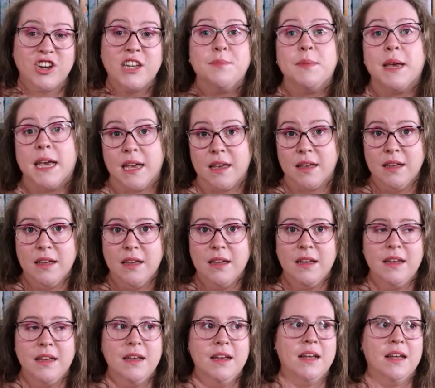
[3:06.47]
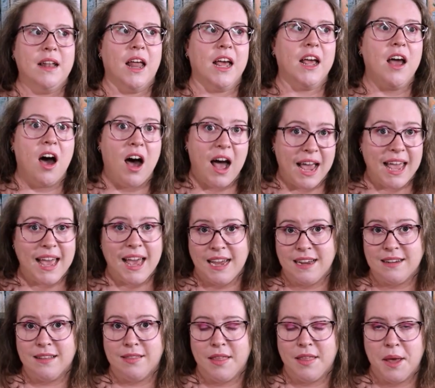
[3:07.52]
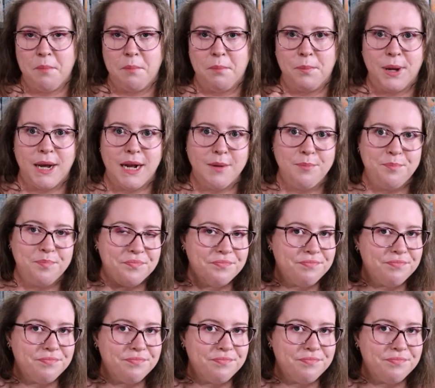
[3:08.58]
to me. Like, I hated them. But